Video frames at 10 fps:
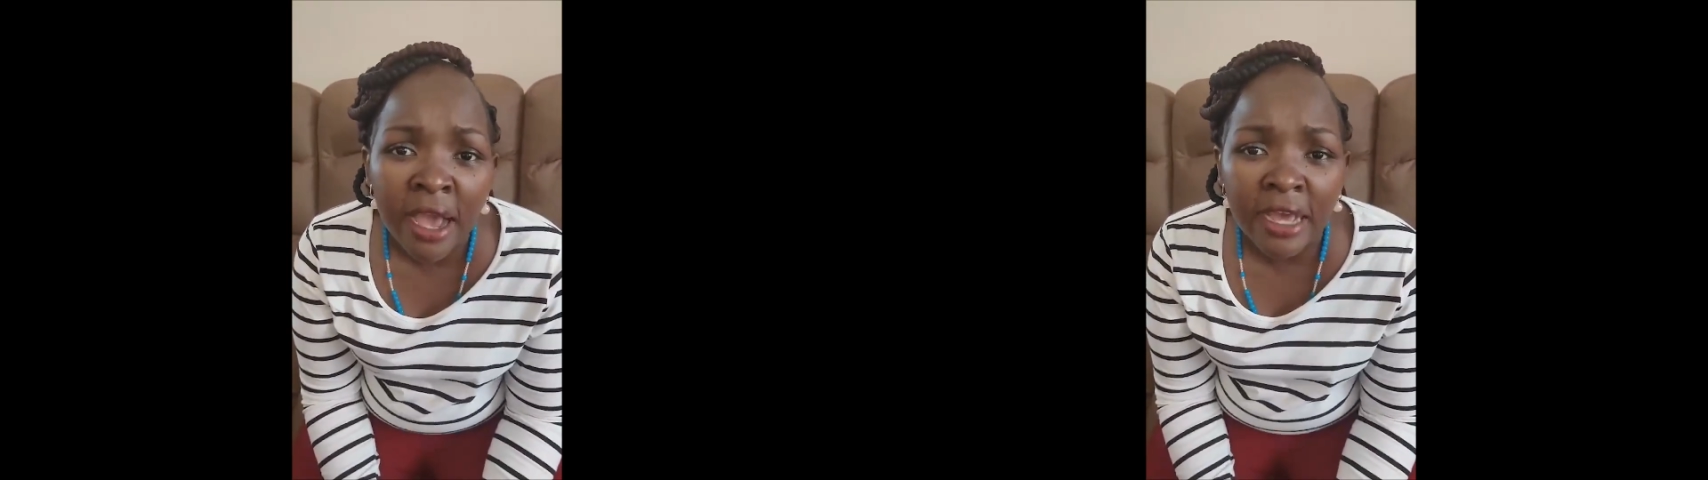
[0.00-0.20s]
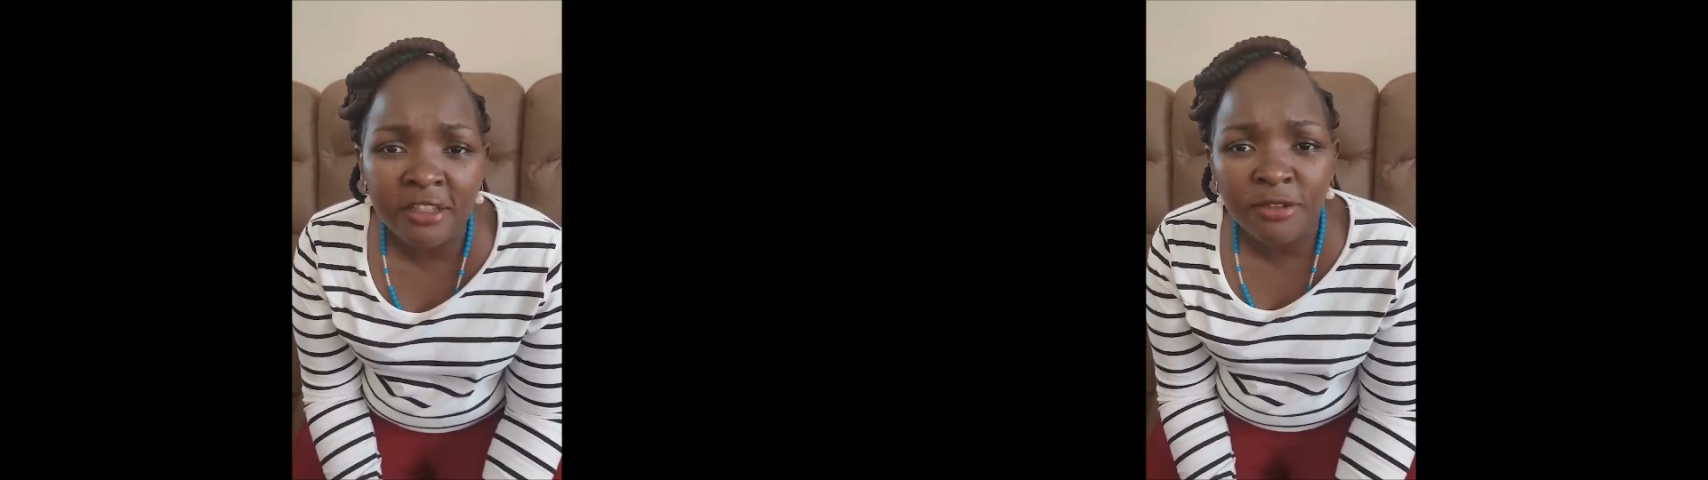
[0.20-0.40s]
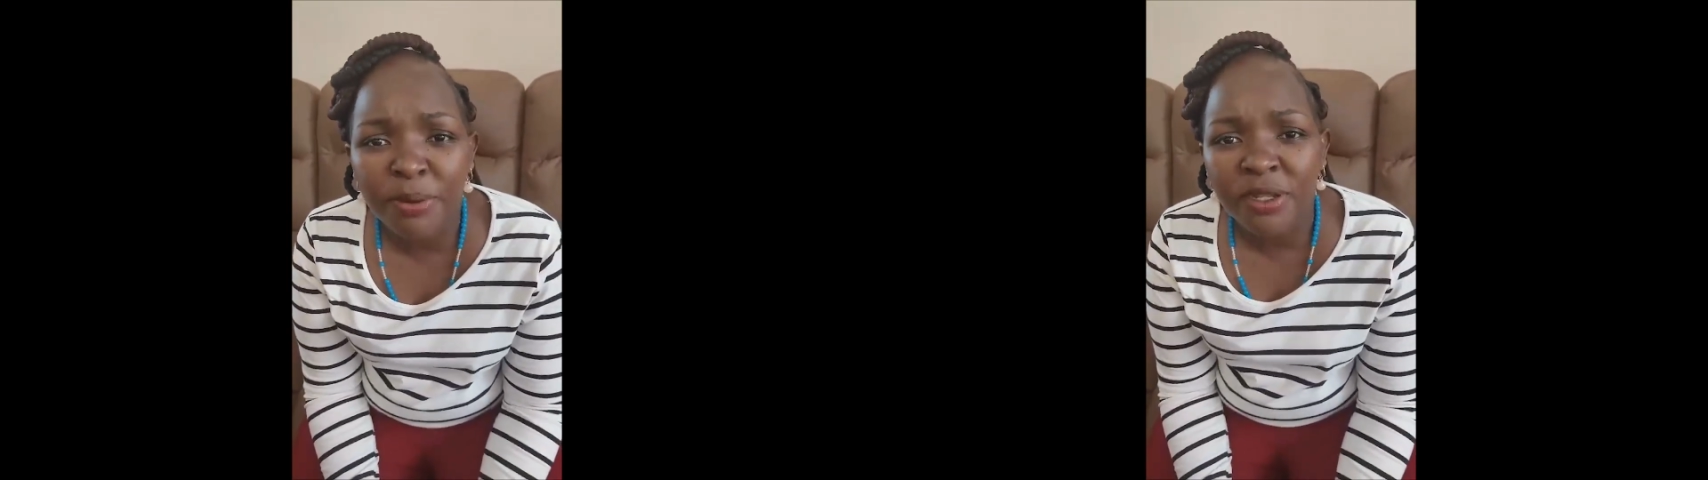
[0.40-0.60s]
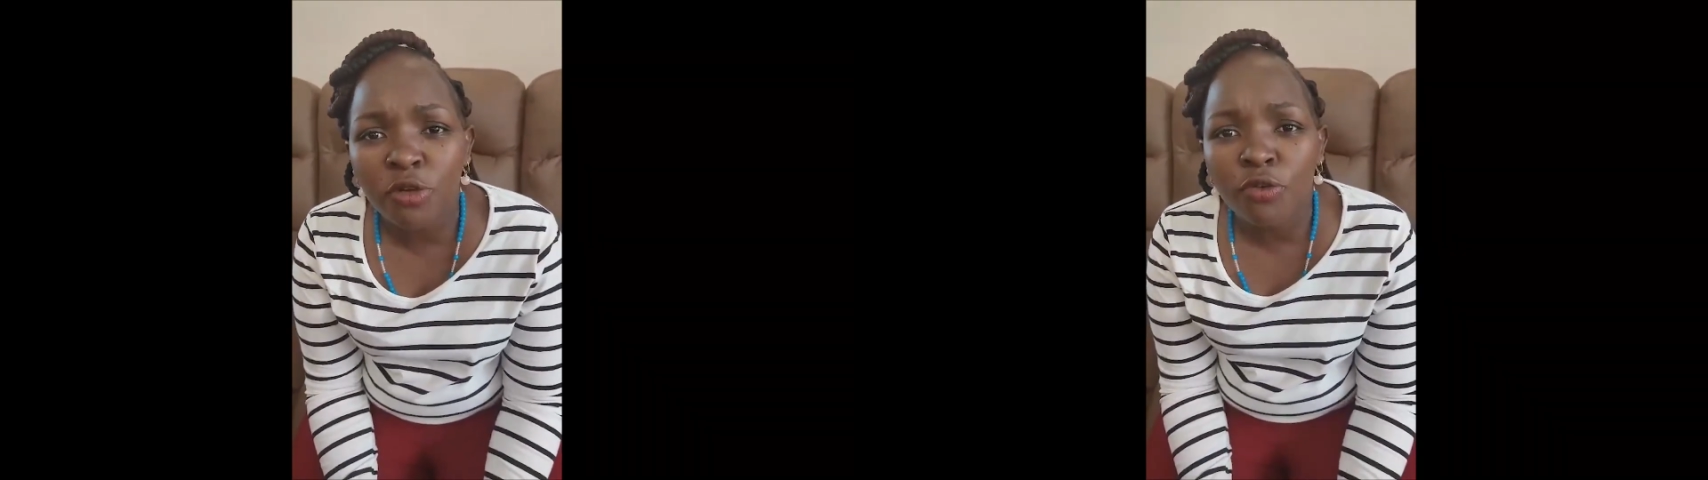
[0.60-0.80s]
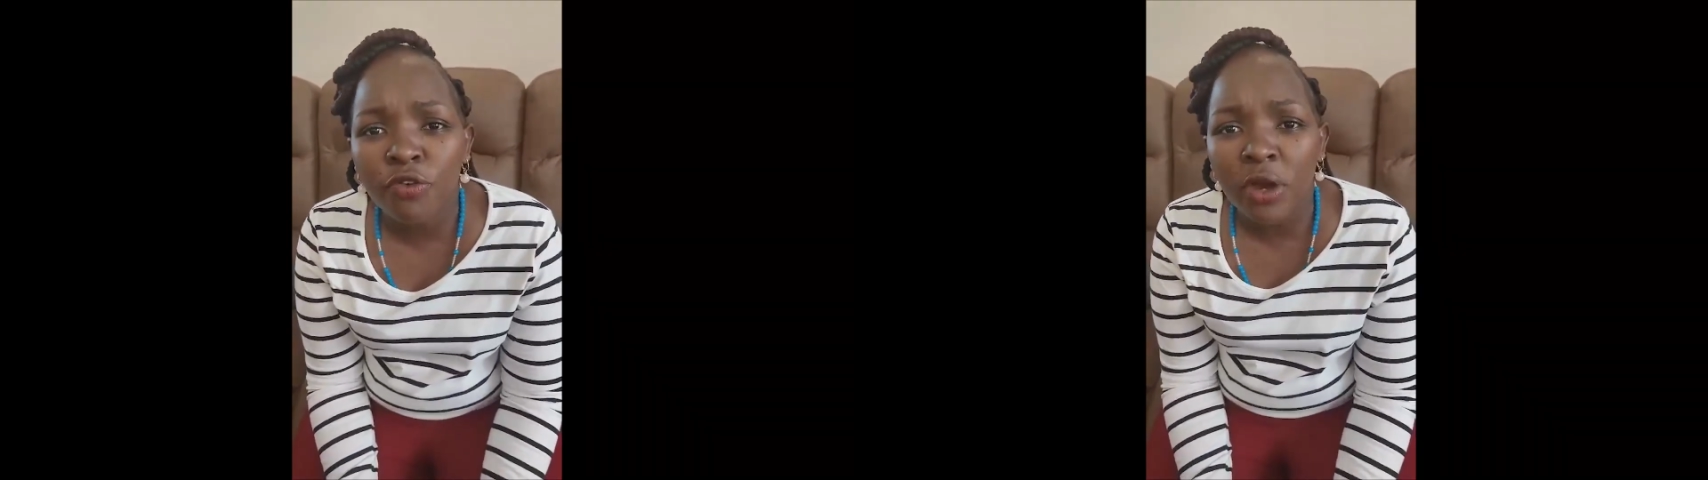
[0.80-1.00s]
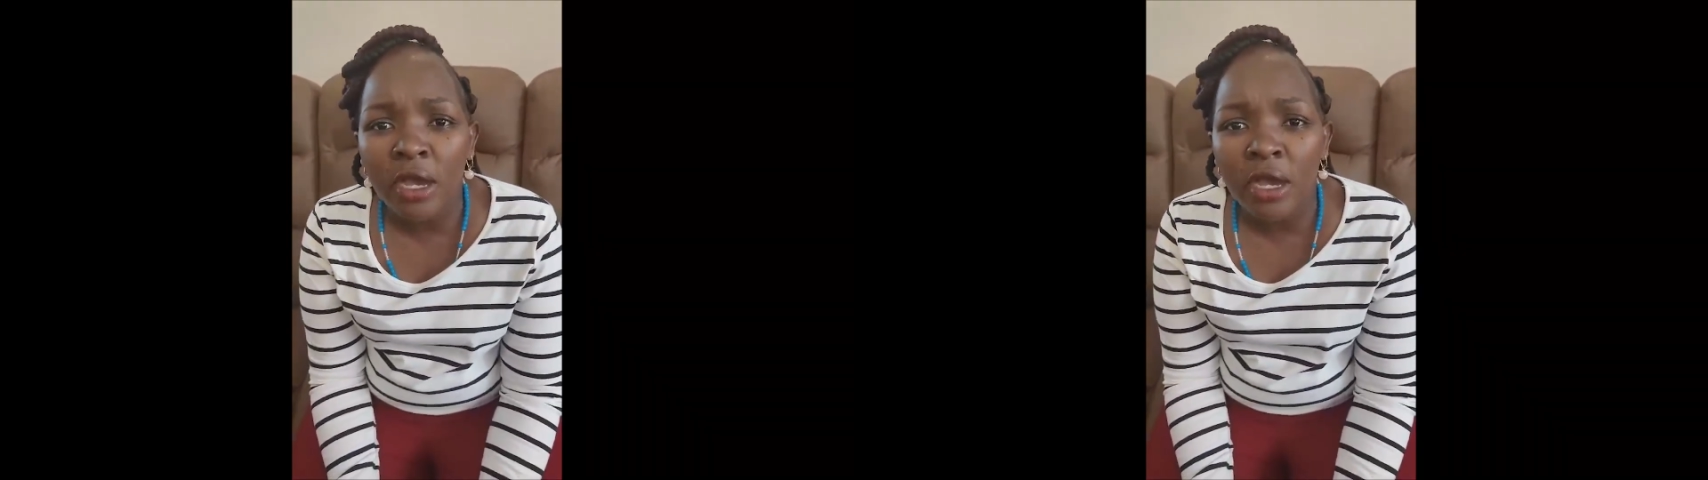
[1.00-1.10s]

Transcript: and as part of